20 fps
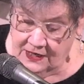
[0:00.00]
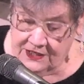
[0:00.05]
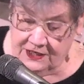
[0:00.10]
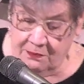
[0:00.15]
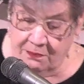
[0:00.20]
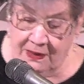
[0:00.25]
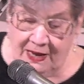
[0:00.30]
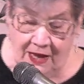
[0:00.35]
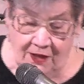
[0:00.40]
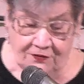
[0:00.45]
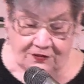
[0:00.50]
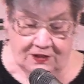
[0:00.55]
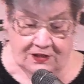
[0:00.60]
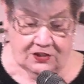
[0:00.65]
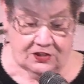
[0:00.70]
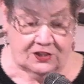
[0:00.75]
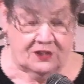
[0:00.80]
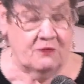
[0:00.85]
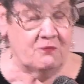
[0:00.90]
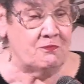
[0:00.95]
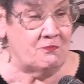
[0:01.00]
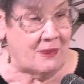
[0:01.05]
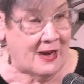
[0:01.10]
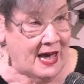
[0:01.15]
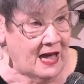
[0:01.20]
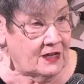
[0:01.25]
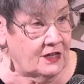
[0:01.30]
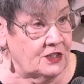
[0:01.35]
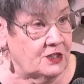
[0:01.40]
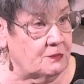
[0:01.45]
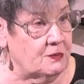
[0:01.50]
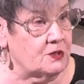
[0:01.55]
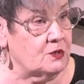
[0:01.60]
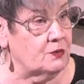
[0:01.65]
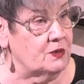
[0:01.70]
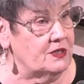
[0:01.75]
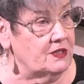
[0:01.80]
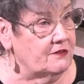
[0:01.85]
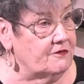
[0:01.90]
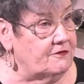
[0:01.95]
is about this, the balance
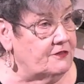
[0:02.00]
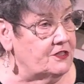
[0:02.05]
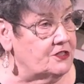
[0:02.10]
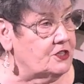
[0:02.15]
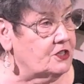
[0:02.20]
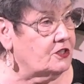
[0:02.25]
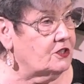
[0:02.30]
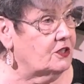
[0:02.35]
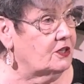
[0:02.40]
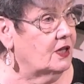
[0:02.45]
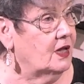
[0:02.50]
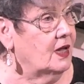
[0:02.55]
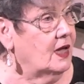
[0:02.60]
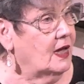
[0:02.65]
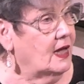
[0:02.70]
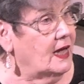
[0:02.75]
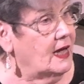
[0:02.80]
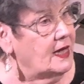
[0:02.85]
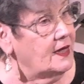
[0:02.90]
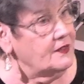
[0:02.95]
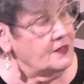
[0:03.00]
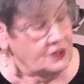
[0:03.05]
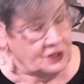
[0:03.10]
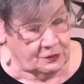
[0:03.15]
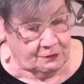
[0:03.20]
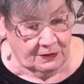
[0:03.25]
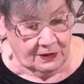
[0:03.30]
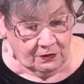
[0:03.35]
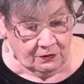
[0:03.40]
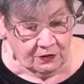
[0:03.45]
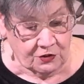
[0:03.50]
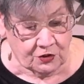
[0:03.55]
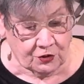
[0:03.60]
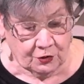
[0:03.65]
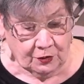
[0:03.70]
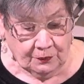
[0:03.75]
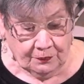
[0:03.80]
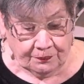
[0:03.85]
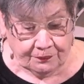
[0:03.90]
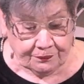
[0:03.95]
between the physical and the
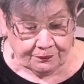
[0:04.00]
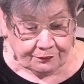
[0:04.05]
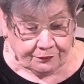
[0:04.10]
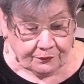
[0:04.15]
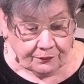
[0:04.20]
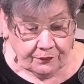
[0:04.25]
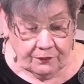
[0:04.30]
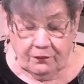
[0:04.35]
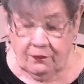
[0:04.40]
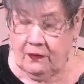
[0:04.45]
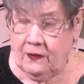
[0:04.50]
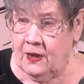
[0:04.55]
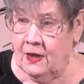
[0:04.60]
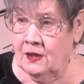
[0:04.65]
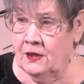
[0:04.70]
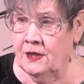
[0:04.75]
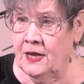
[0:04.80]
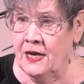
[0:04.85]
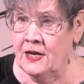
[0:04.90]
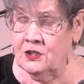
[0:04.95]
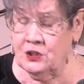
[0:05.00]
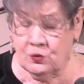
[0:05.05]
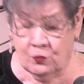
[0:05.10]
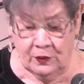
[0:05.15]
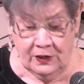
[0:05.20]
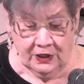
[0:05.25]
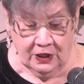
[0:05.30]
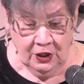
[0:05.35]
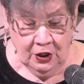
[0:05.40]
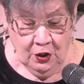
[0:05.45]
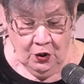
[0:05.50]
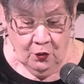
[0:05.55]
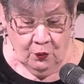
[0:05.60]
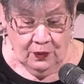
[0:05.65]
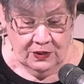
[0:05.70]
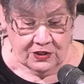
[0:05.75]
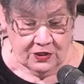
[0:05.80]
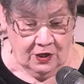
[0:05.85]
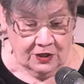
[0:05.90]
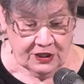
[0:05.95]
spiritual. Last week,
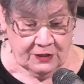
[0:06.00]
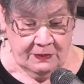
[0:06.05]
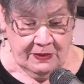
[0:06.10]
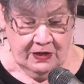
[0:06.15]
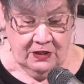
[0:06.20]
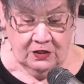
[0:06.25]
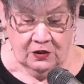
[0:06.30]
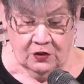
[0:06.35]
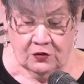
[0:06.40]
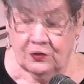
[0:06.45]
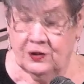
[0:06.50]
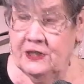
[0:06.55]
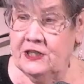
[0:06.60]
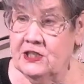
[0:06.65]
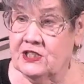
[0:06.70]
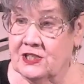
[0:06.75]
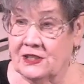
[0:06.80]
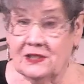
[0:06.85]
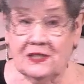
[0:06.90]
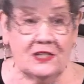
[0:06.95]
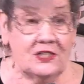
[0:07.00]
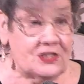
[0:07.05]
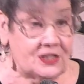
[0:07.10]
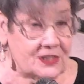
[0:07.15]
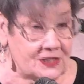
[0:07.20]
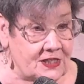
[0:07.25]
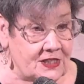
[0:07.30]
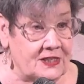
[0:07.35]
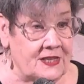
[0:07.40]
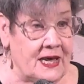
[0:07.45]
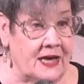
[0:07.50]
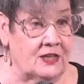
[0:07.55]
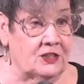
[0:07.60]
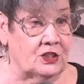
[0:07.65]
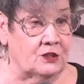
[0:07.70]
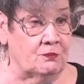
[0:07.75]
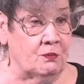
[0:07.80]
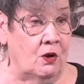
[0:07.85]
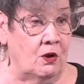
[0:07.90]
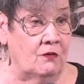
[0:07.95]
we talked about learning to listen to that
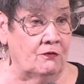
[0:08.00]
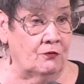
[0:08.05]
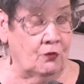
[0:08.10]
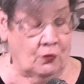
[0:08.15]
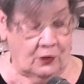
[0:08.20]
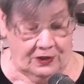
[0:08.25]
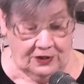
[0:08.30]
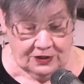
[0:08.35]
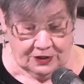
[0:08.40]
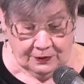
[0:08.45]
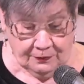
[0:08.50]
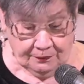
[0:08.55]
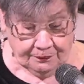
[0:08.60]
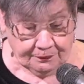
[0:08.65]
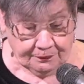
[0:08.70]
small voice,